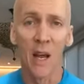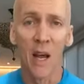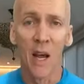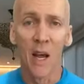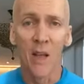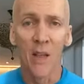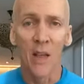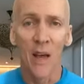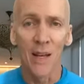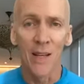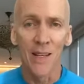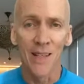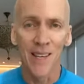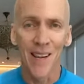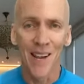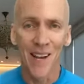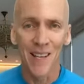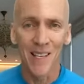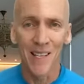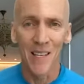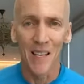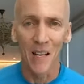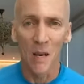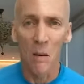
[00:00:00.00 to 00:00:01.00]
that
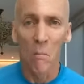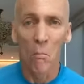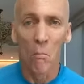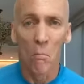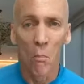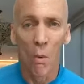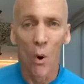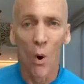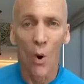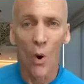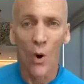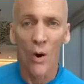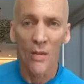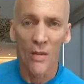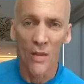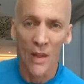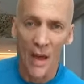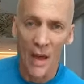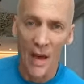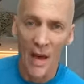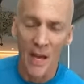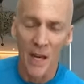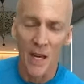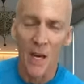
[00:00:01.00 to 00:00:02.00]
does it more
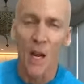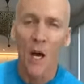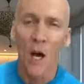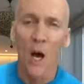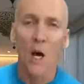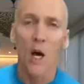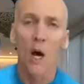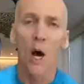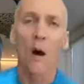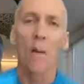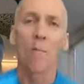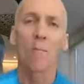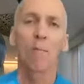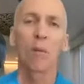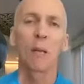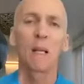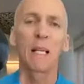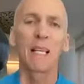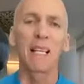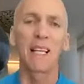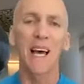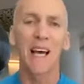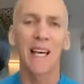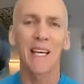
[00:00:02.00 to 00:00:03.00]
than a
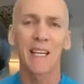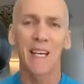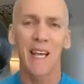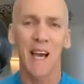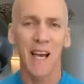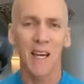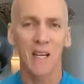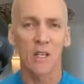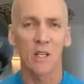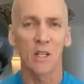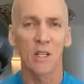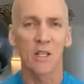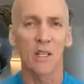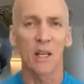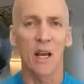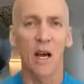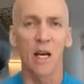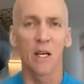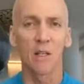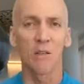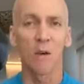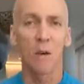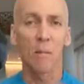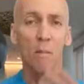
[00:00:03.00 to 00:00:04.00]
plank
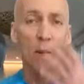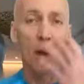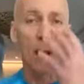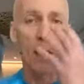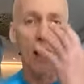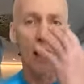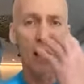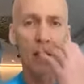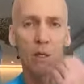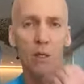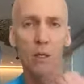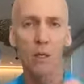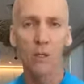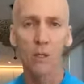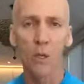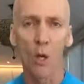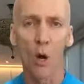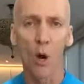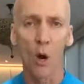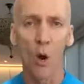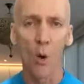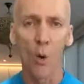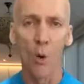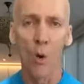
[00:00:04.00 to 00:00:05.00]
exercise from head to
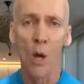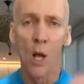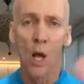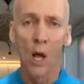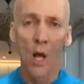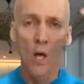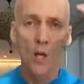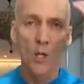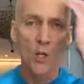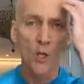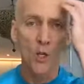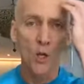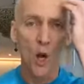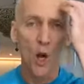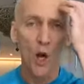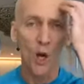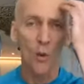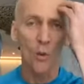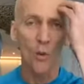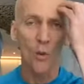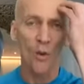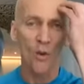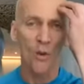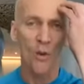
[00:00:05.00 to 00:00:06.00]
toe, starting
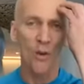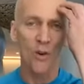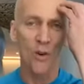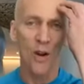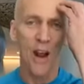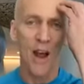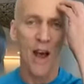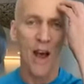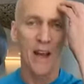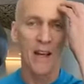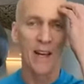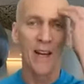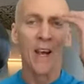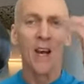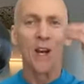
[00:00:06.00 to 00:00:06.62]
with your head.